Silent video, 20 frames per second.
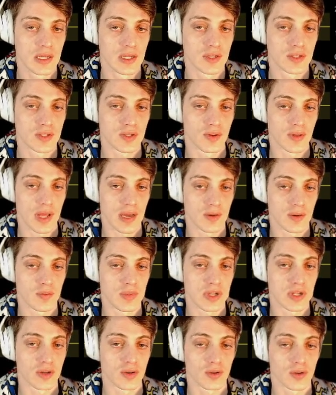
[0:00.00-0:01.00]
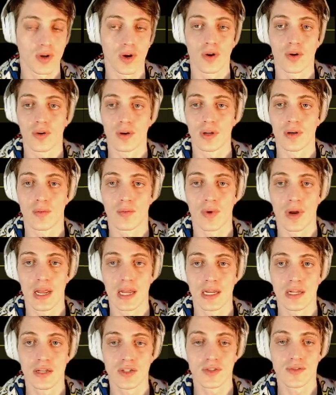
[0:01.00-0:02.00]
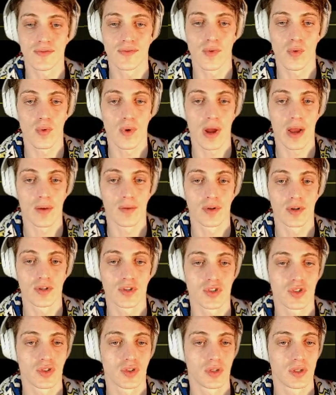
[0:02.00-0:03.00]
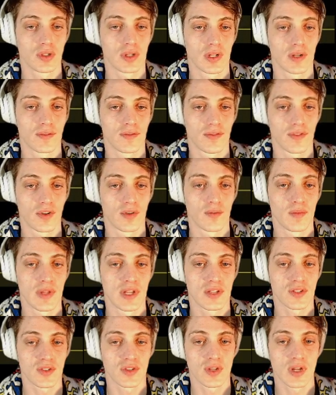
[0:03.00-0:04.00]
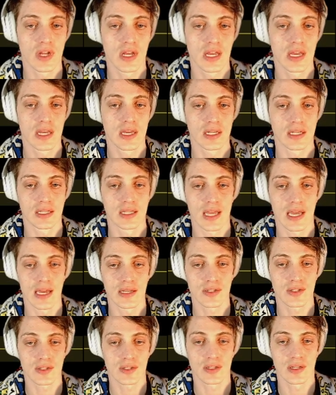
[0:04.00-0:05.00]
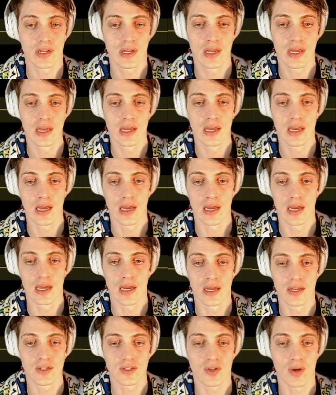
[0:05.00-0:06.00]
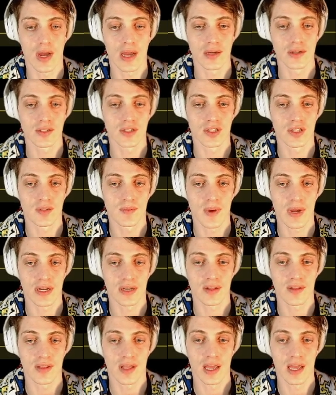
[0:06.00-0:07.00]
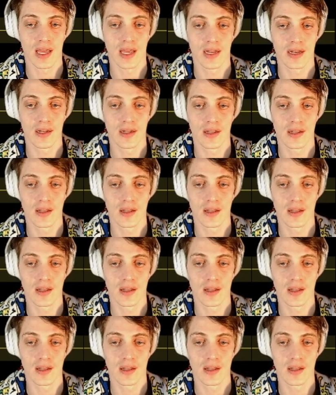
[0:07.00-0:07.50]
So that would be your current range. 4 hours should confirm this. Yes. So I suspect that